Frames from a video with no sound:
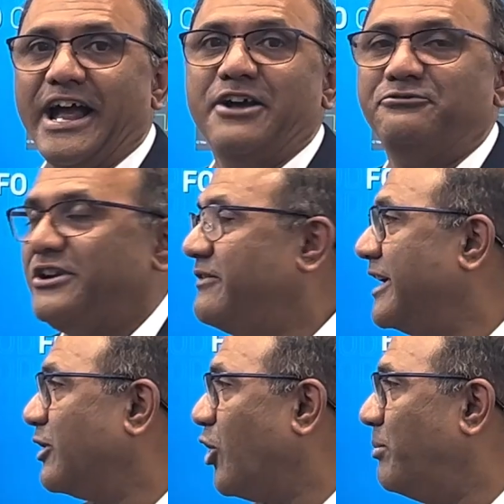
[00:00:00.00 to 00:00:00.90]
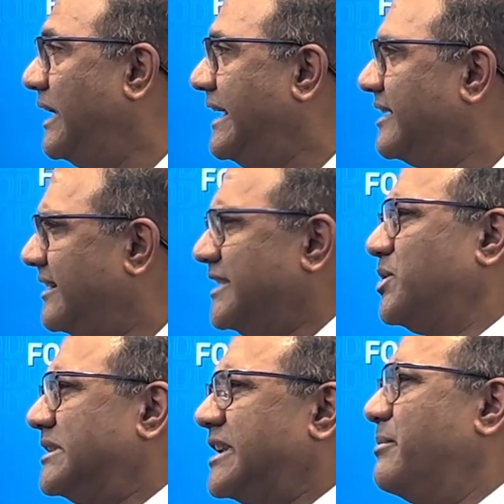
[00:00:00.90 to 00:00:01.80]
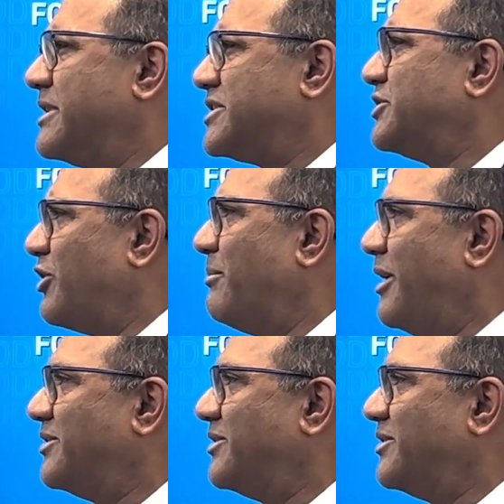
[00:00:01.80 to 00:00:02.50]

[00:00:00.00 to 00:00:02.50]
everywhere globally. That's what the celebration is all about.